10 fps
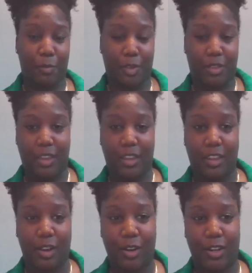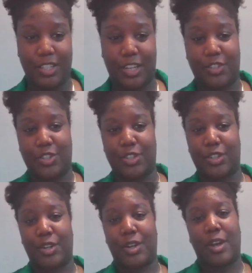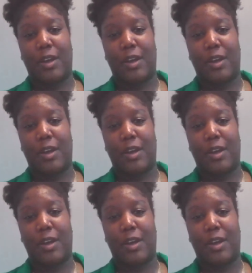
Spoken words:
within the architecture